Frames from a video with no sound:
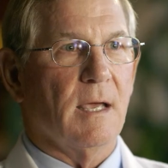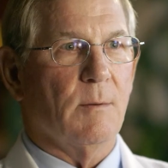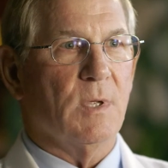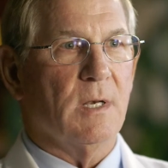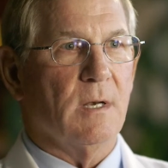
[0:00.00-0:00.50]

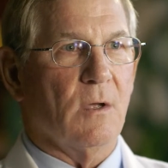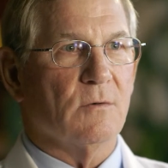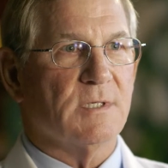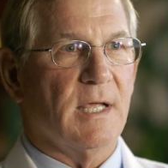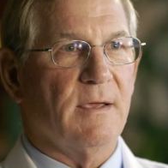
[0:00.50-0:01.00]
I've been
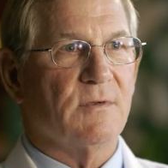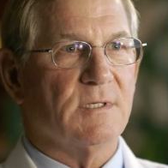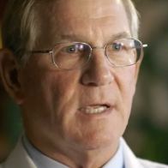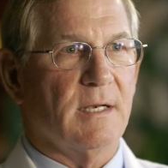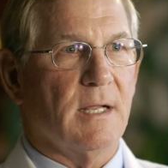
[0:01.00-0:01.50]
on staff
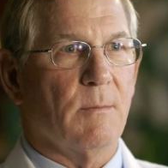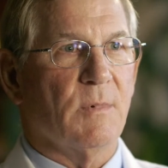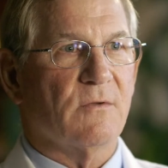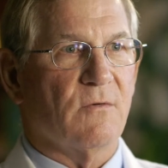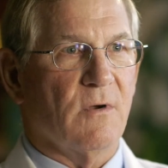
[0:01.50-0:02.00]
at St.
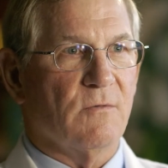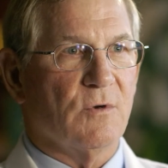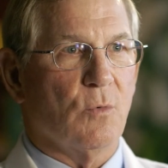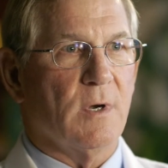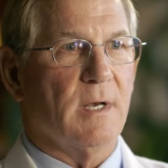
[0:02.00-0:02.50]
Dominic's for over
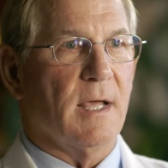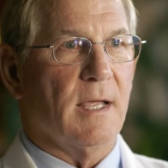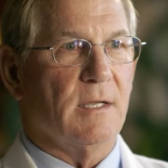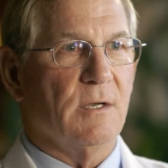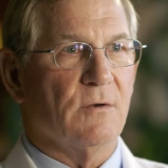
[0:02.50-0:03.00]

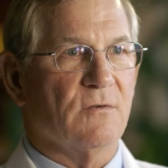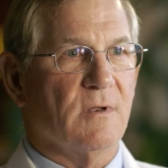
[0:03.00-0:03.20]
29 years